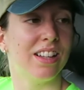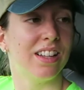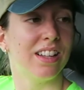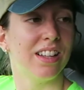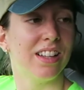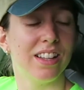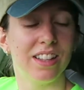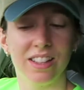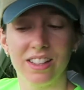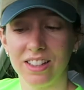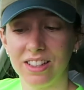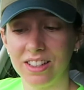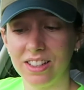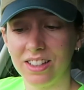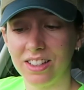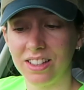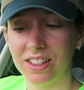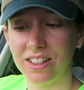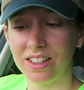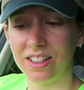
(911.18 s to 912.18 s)

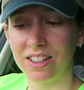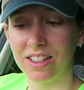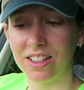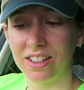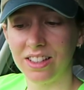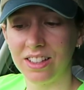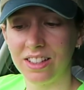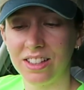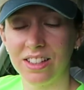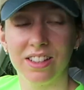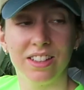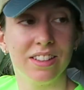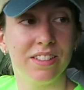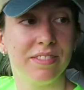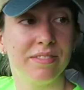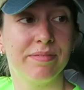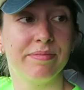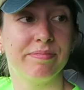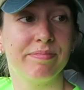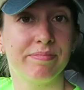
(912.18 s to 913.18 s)

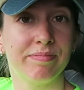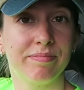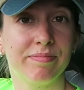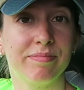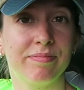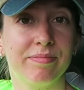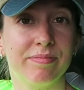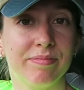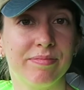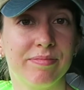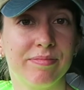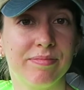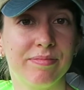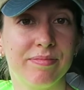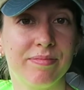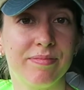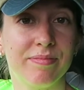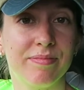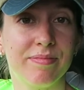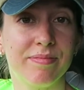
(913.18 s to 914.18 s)

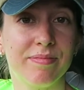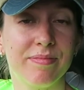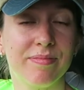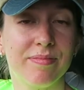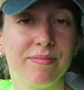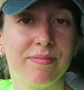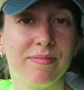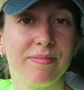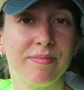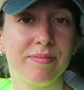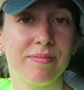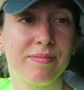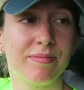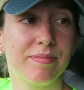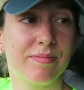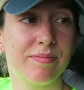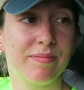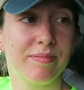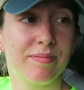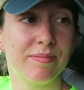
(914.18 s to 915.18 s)

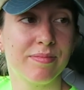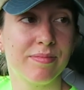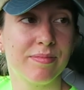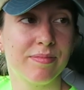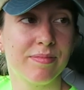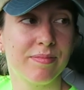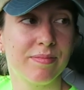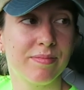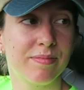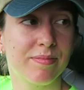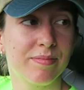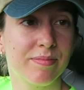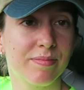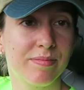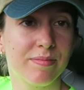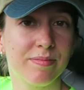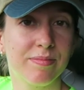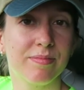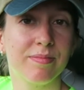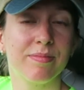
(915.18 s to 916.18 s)

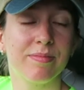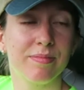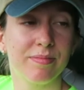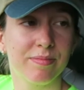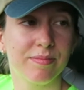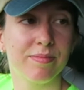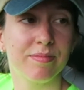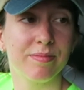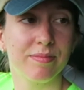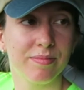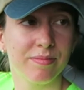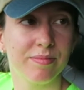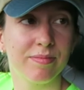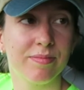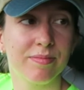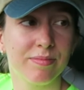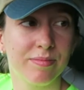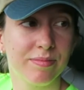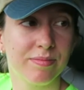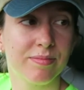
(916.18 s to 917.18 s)

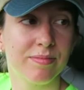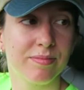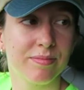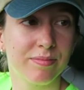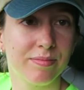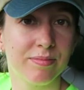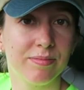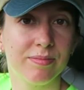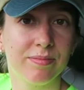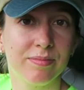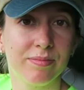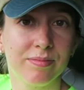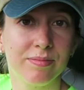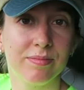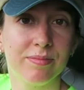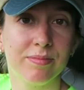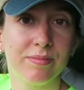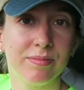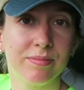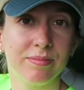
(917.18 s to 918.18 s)

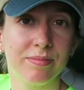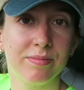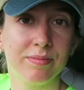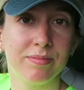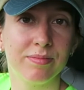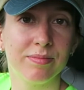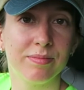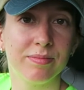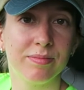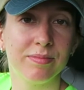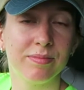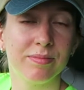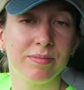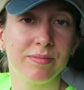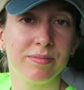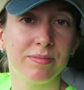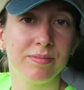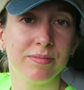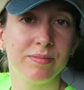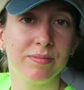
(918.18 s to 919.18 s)
No words are spoken by the person on screen.